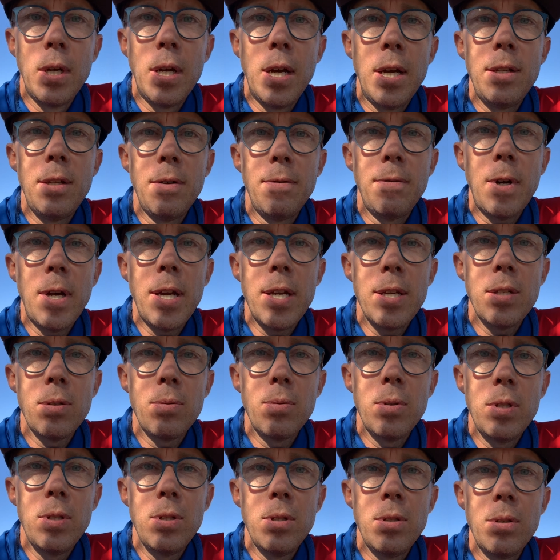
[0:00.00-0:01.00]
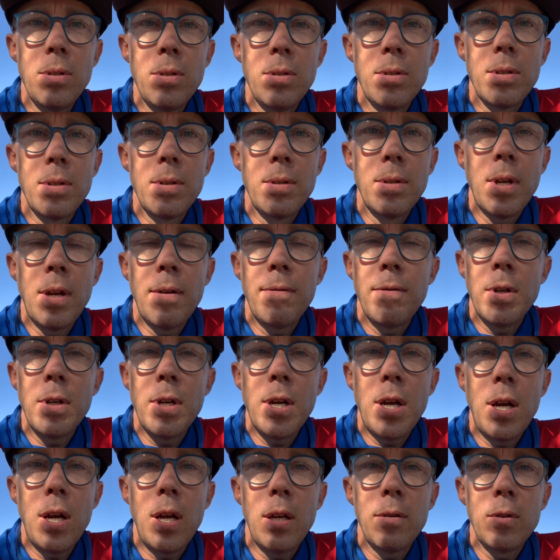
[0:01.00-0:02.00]
a device we use not very
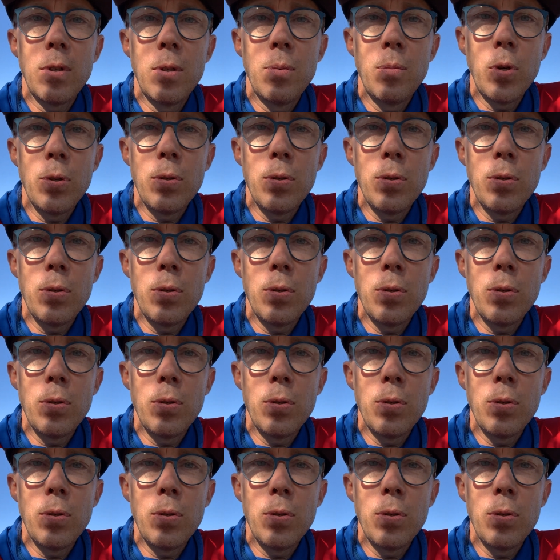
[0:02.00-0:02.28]
often,